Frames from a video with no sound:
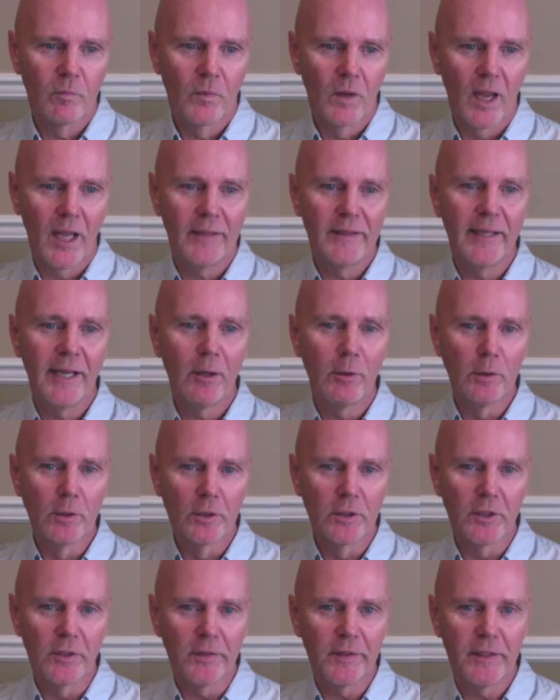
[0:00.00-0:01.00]
And now
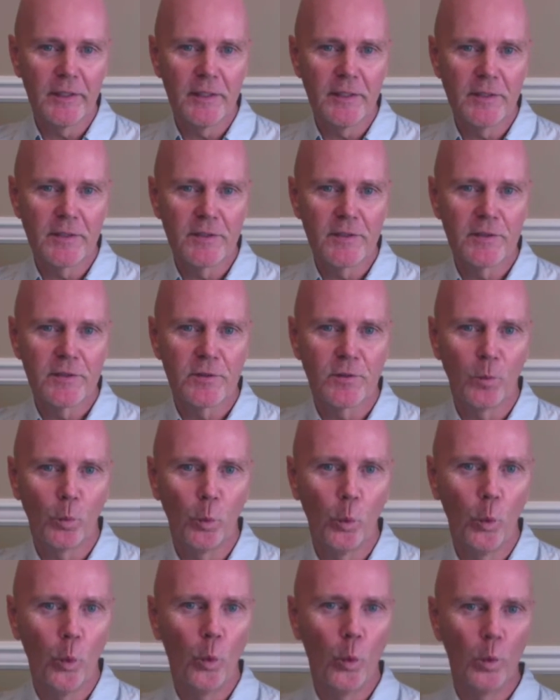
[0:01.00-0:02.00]
look at these,
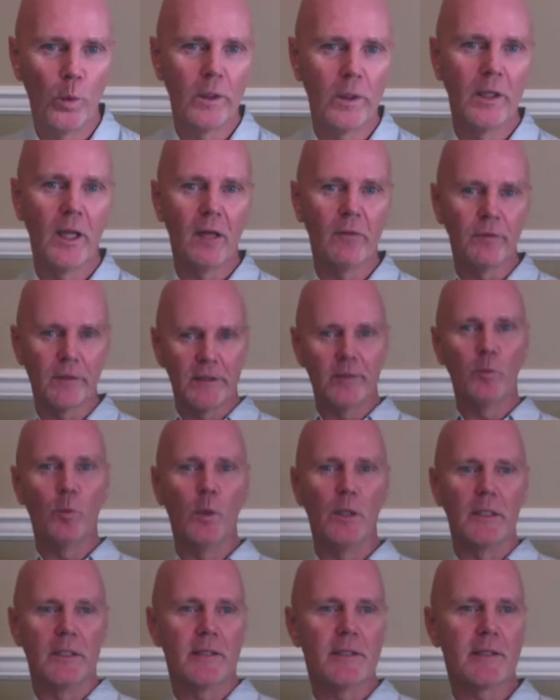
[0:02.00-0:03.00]
lovely
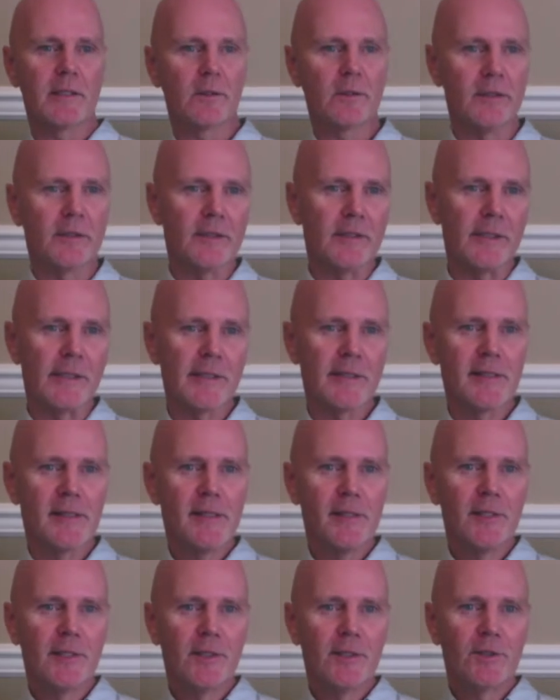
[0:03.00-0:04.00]
words. Look at these
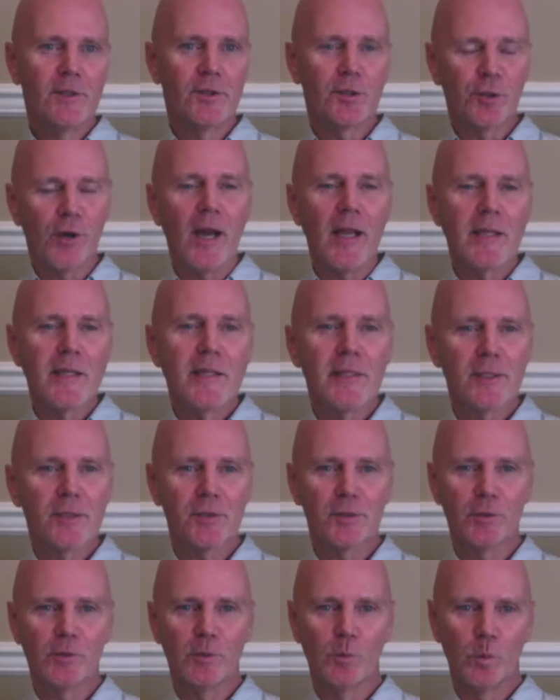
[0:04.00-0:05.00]

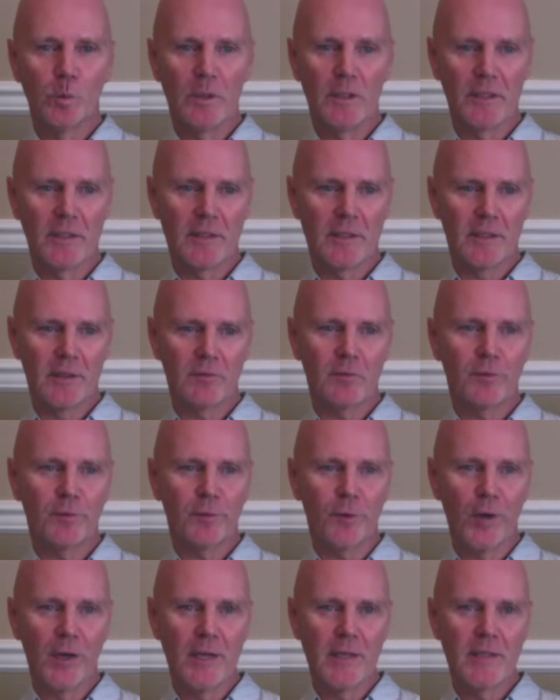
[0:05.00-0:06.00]
transitional words and
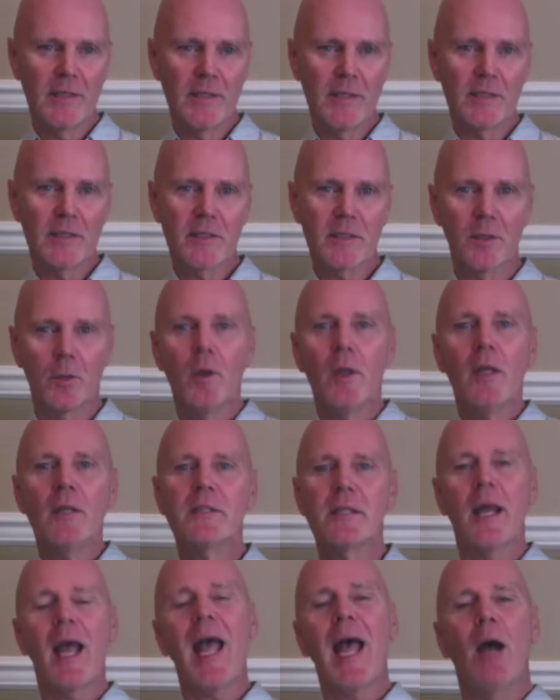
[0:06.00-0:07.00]
phrases. So
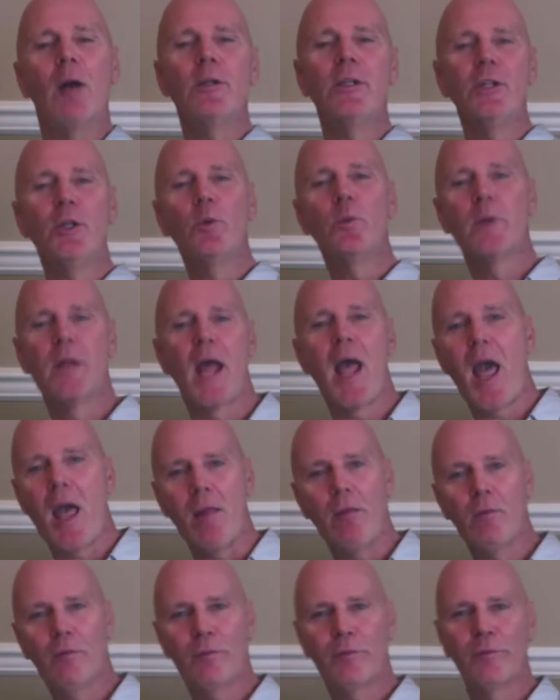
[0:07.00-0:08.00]
how do you get
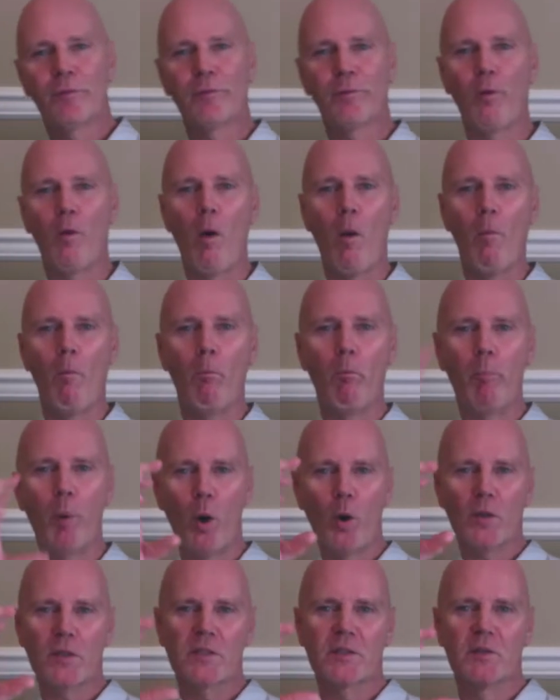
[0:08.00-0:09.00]
from
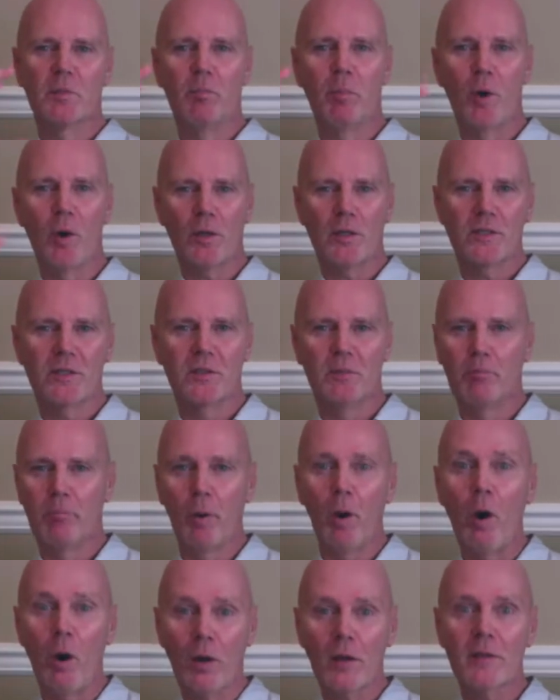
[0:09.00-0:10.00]
box to box to
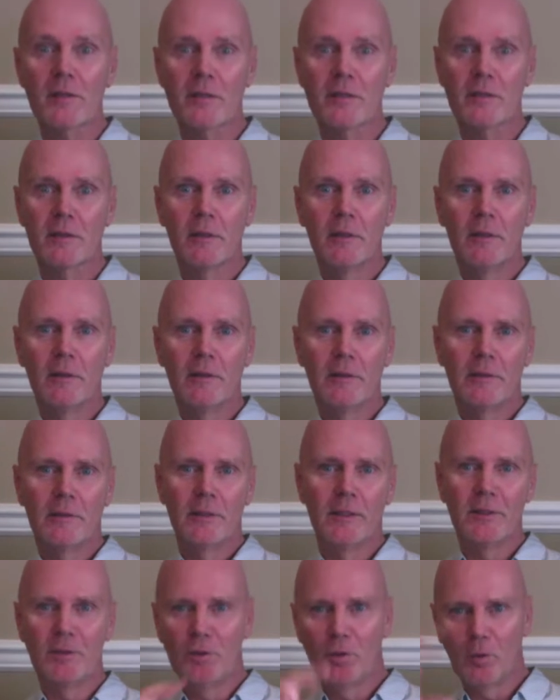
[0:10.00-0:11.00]
box
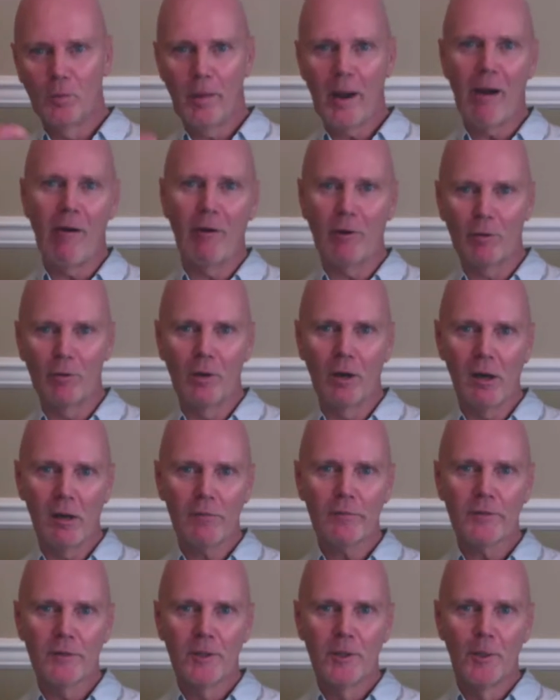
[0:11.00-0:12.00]
in your
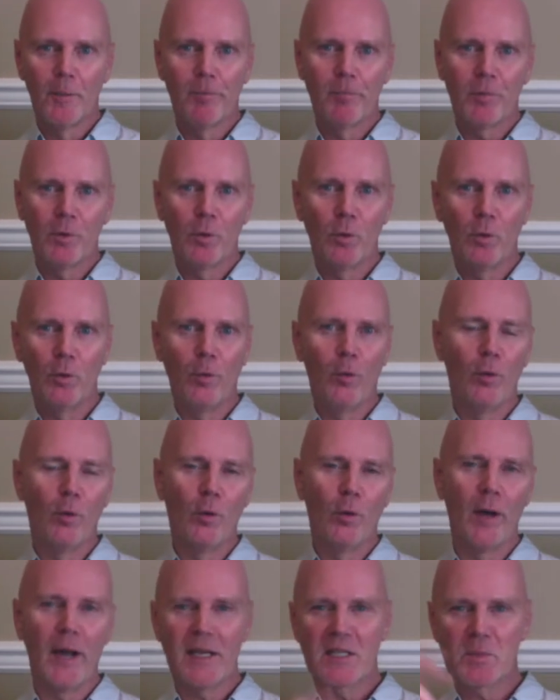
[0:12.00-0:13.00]
paragraph
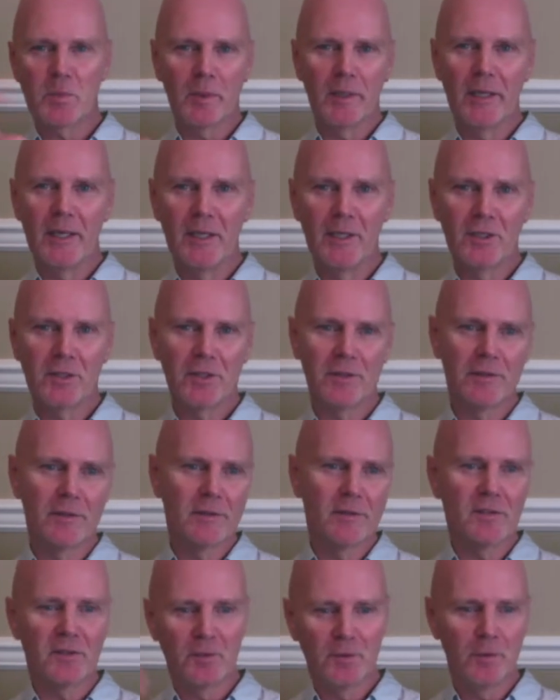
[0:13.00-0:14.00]
or explanation
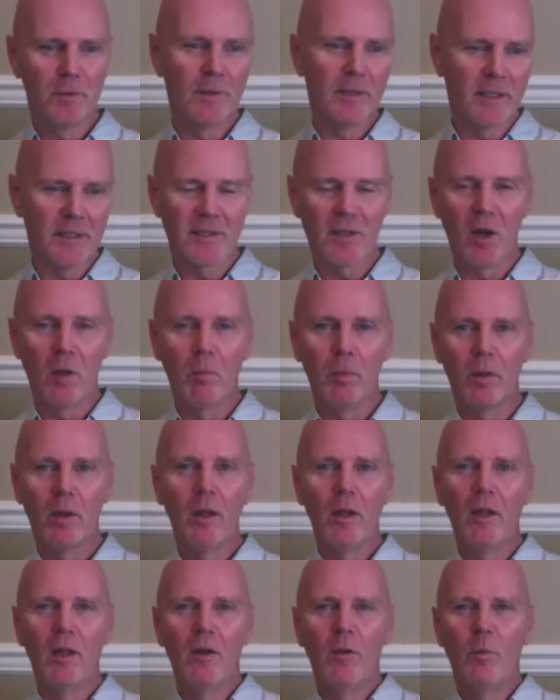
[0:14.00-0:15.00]
to example
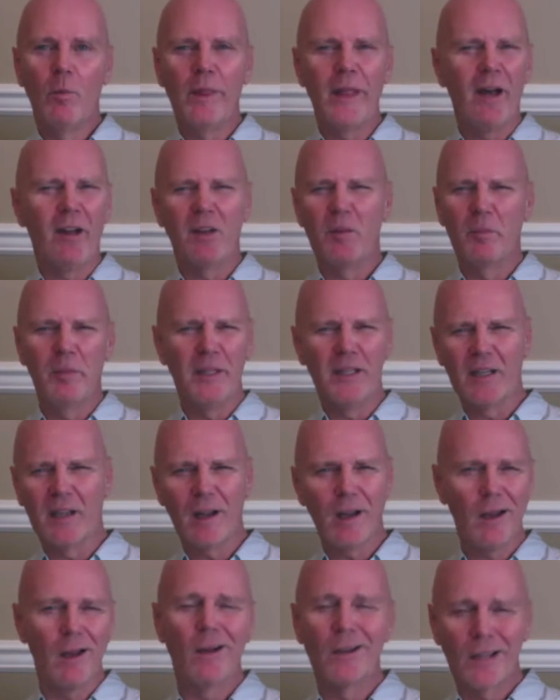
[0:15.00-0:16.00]
without it being
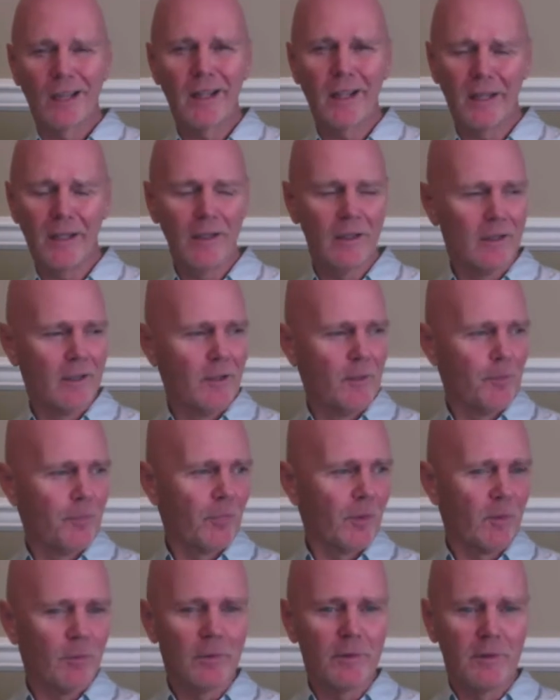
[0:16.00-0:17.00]
clunky?
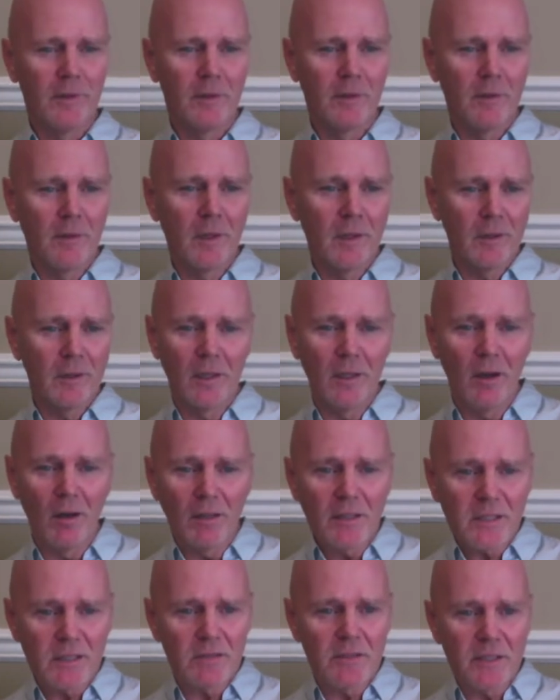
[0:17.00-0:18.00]
Well, the
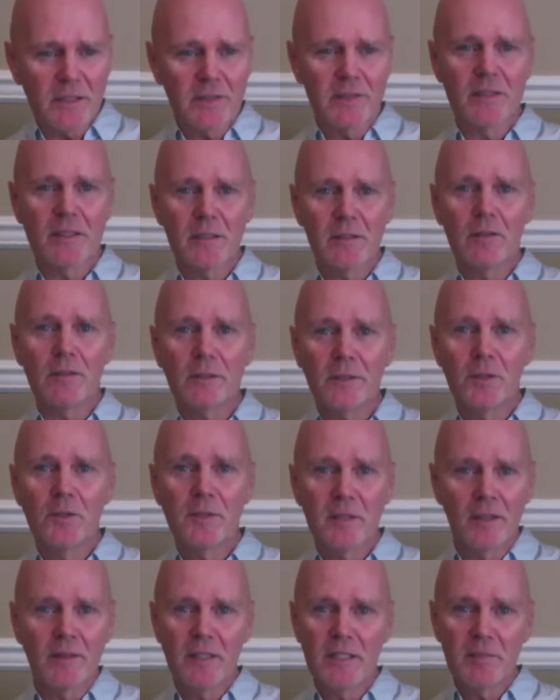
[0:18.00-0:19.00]
answer is to start
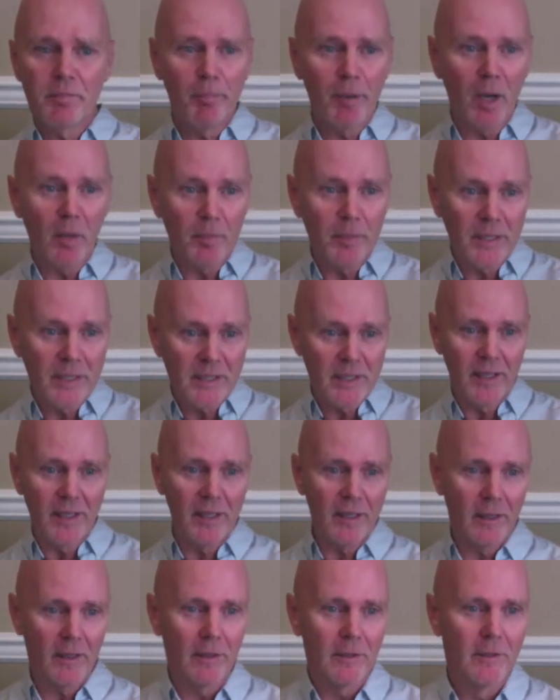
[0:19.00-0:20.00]
using these puppies
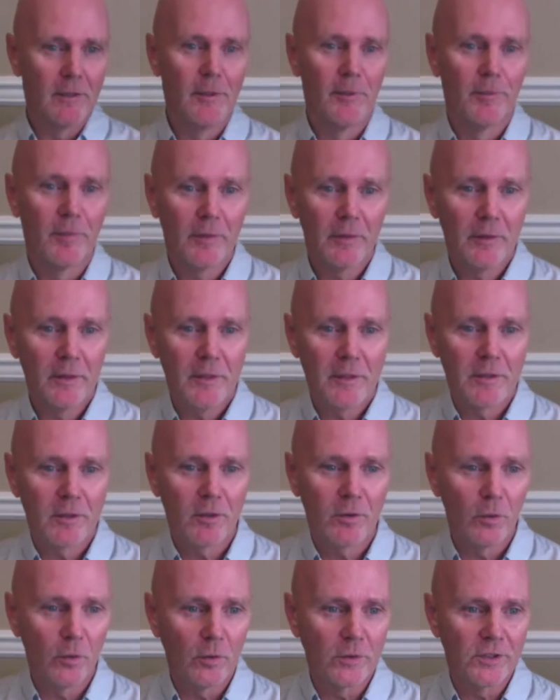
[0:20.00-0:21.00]
here, these
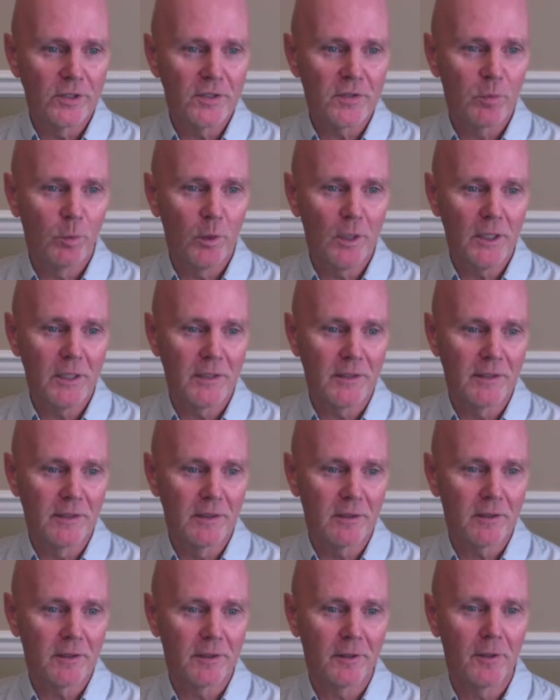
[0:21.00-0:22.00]
gorgeous words.
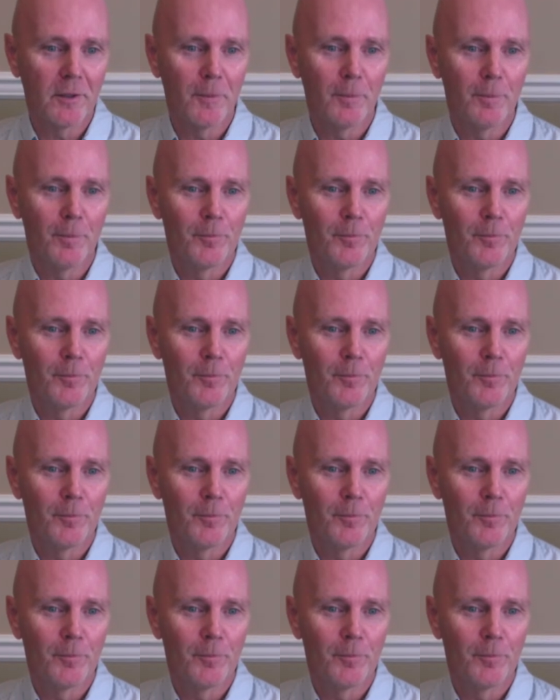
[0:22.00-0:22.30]
Look at them.